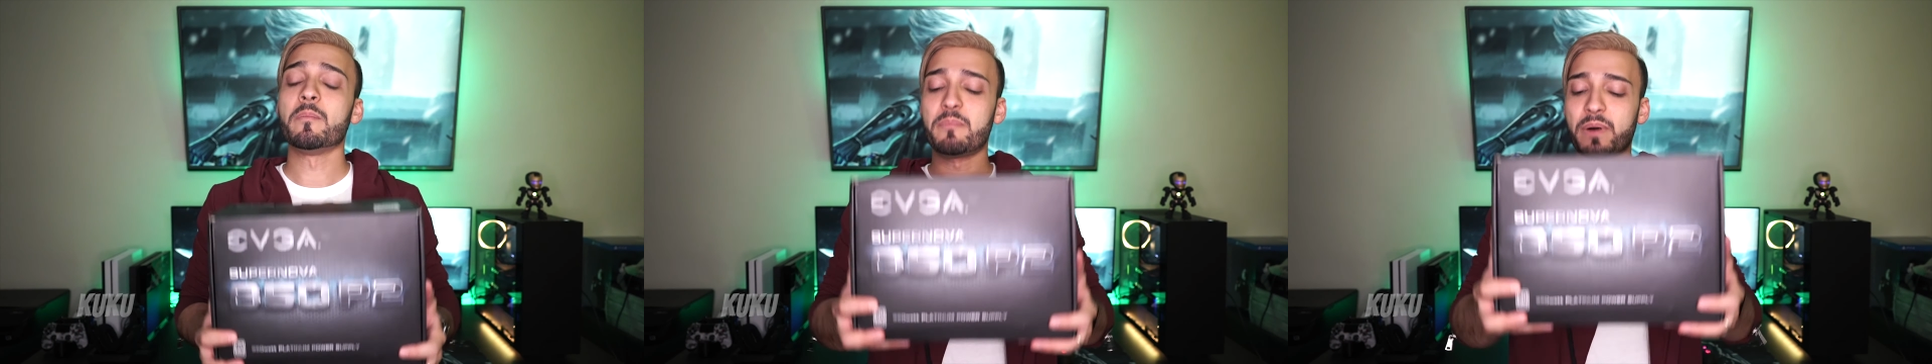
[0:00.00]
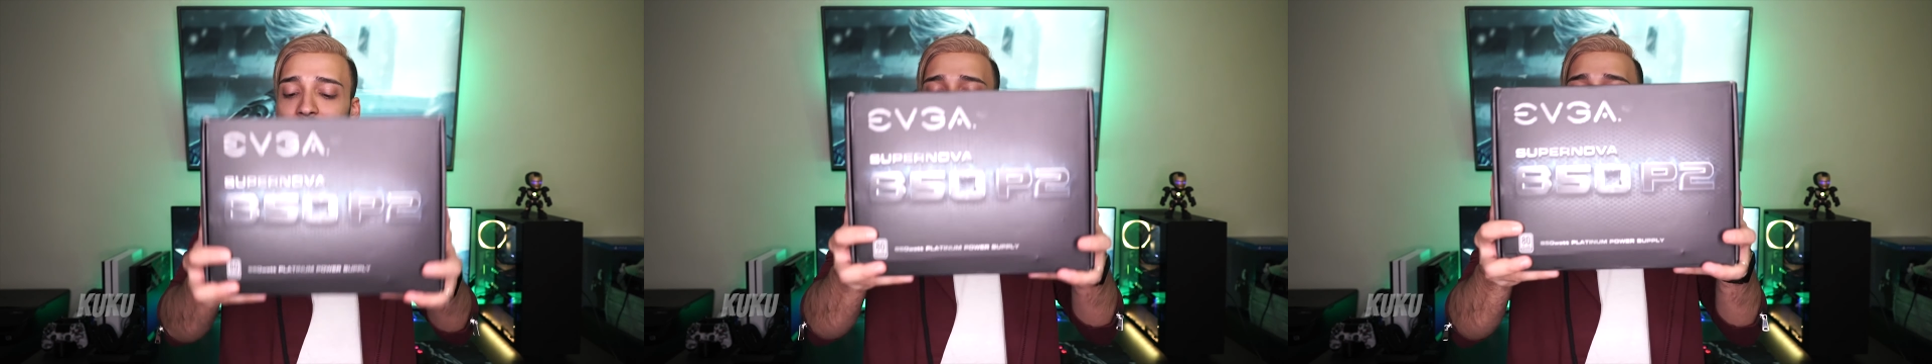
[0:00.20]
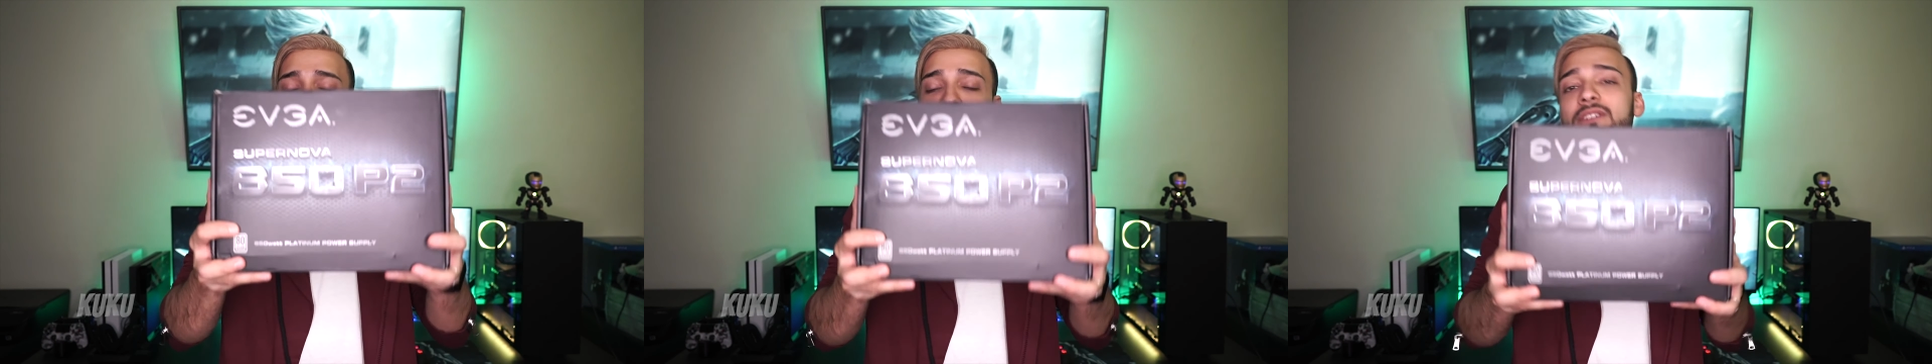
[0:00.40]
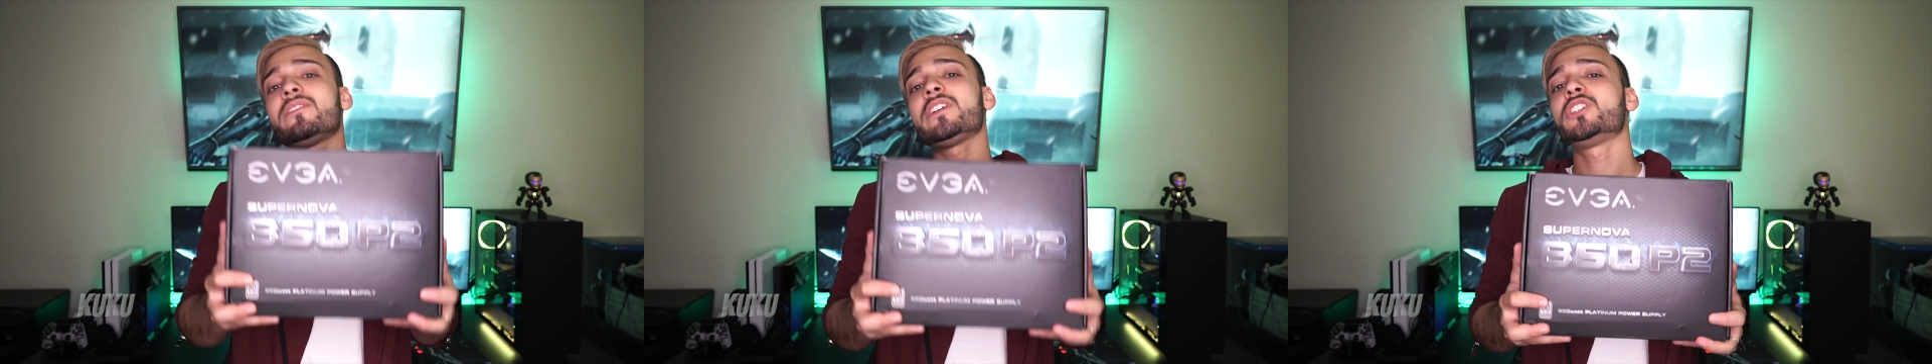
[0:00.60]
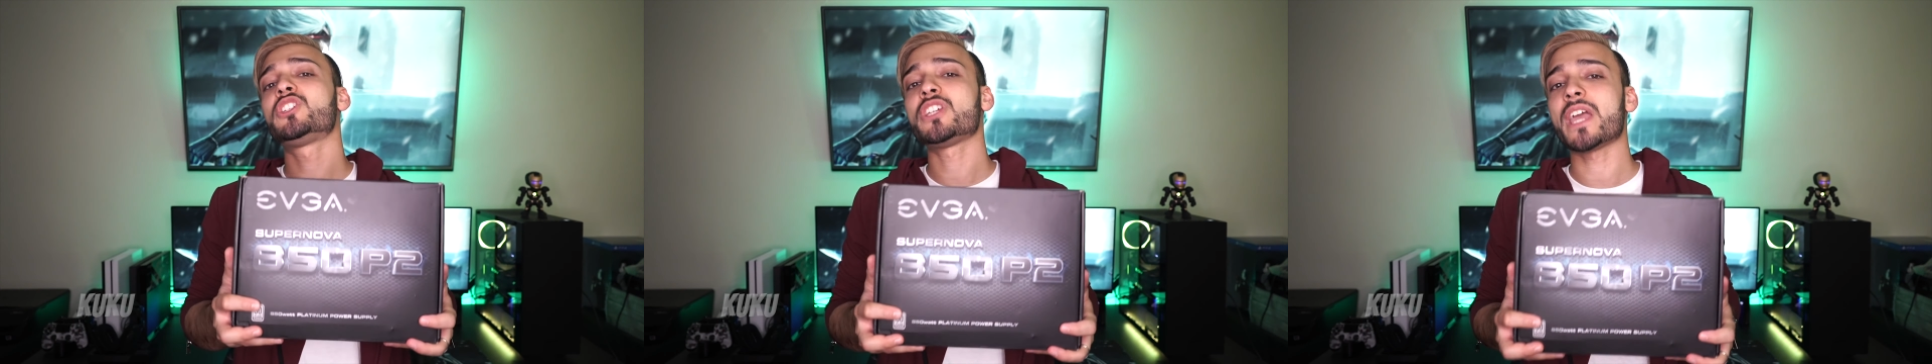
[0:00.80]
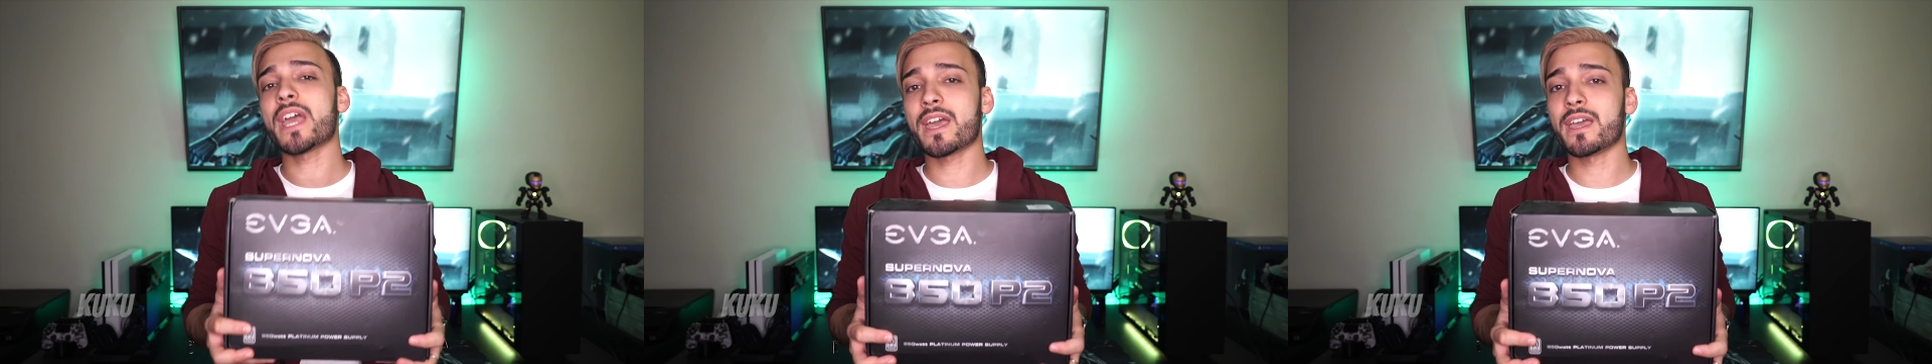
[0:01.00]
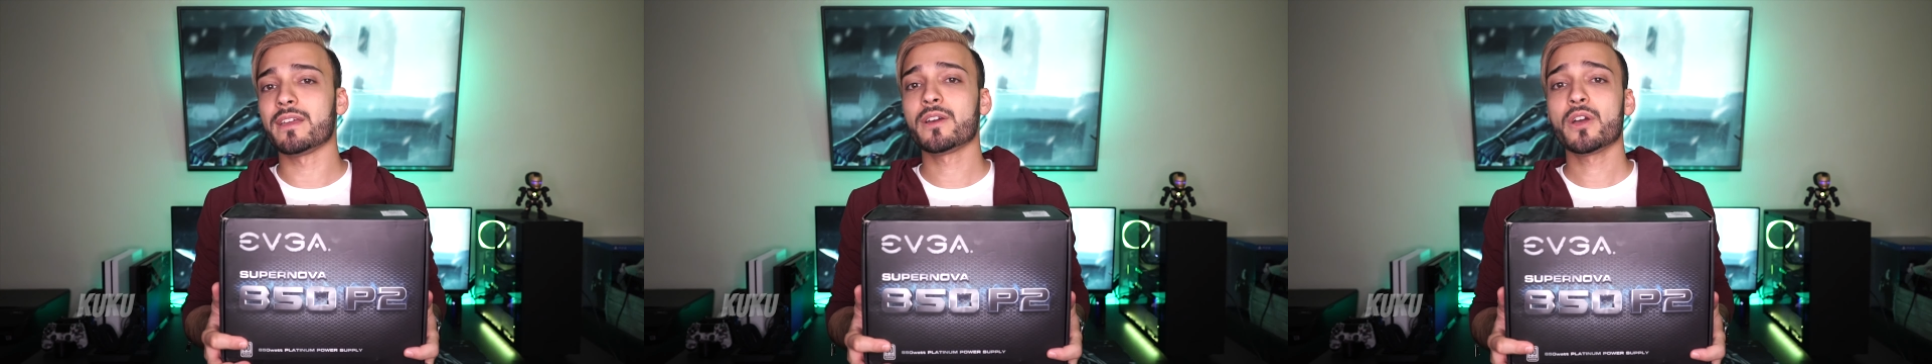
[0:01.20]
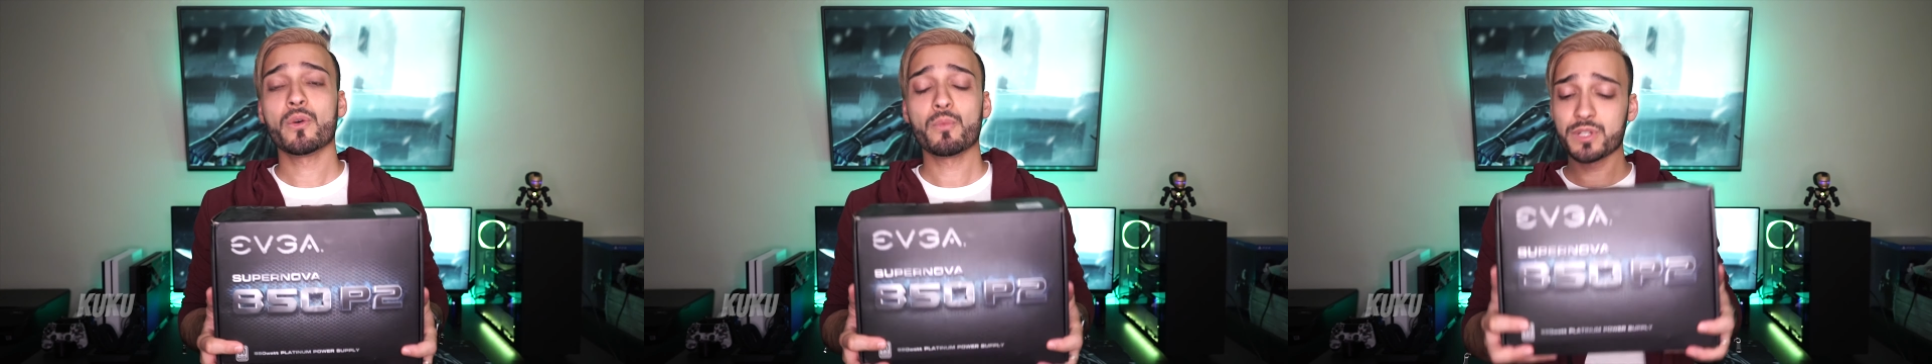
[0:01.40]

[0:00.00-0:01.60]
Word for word: by E V G A,